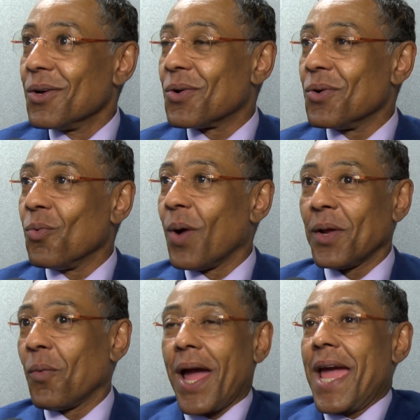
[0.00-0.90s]
who went
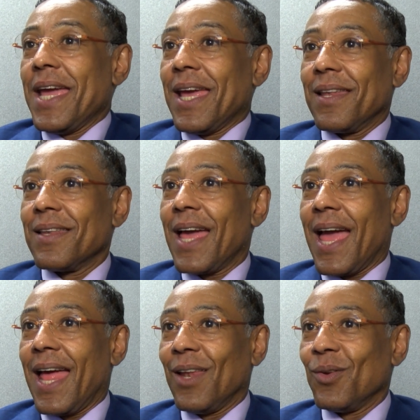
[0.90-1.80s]
away and
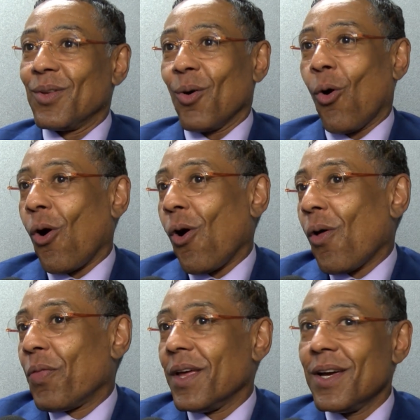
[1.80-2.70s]
and the,
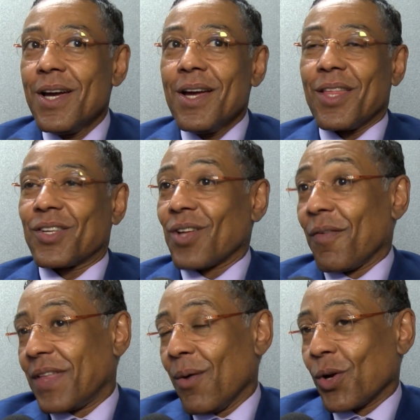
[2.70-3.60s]
all the the
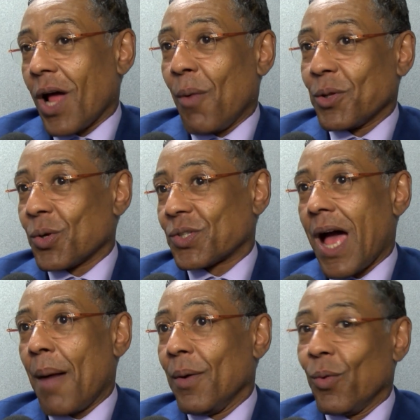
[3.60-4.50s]
stuff that went on with
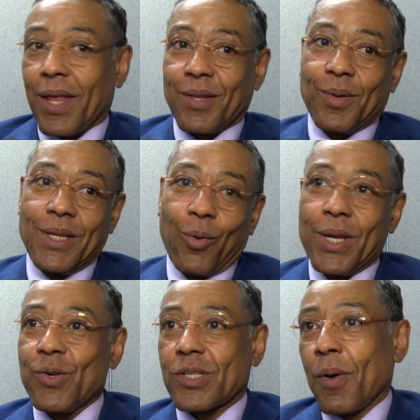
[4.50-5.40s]
Osama with it. You know
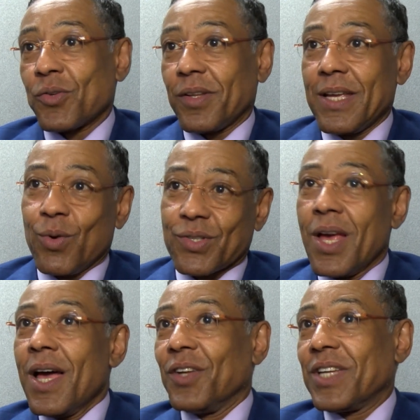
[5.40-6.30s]
he supposedly was
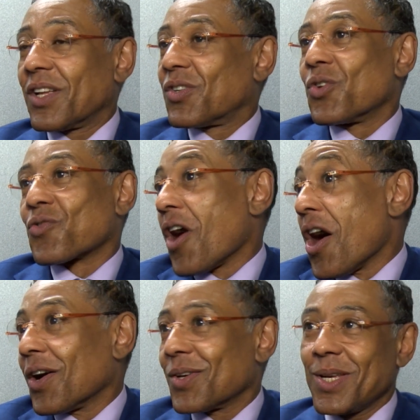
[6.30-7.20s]
addicted to
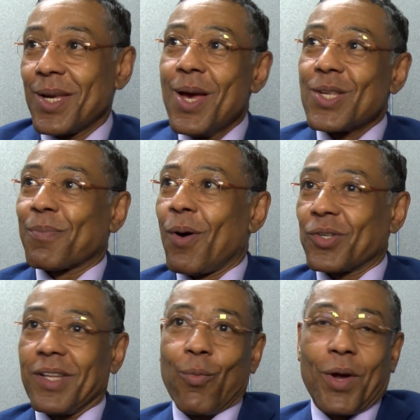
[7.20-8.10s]
drugs. He
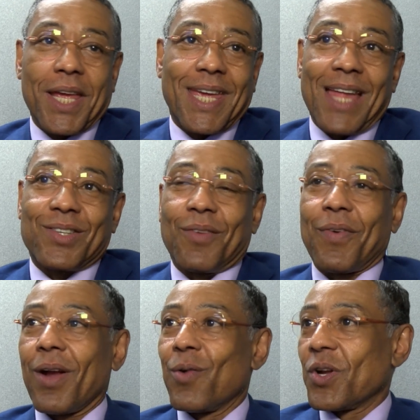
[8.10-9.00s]
supposedly went against a
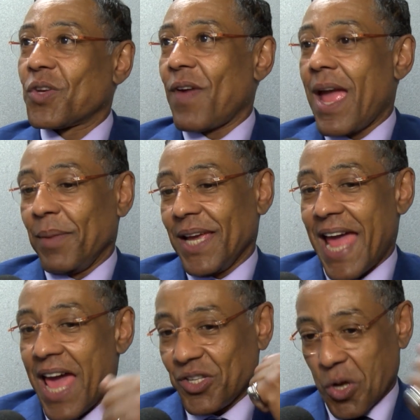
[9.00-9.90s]
very rich family and
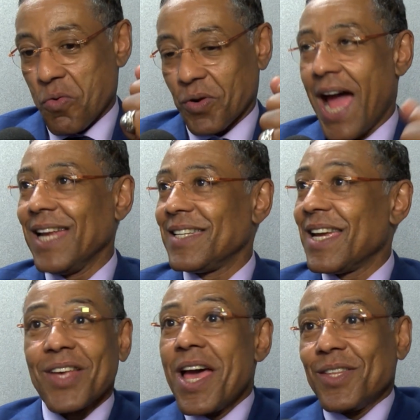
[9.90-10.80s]
had his own
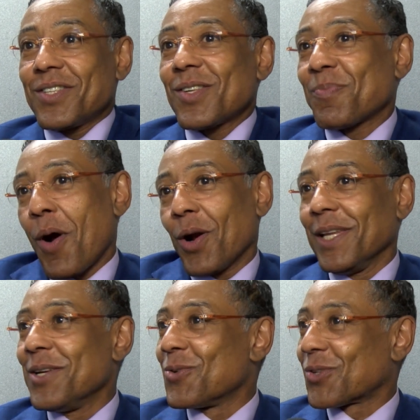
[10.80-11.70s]
ideas. This is
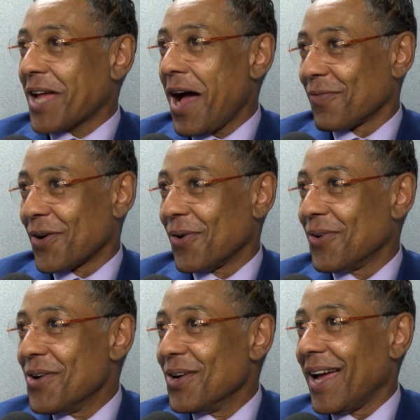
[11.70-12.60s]
partly Gustavo
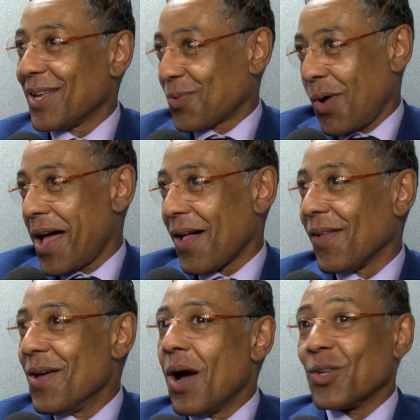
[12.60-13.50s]
as well.
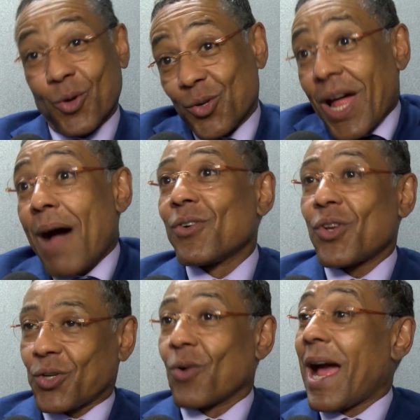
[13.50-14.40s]
Gustavo
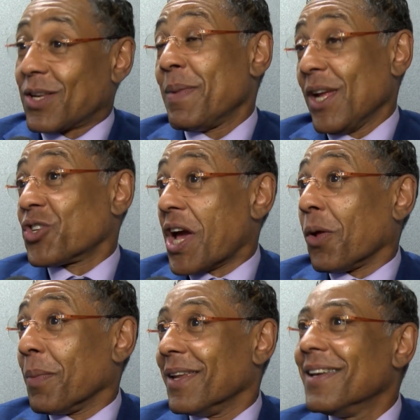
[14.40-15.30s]
just turned out to be a gentleman.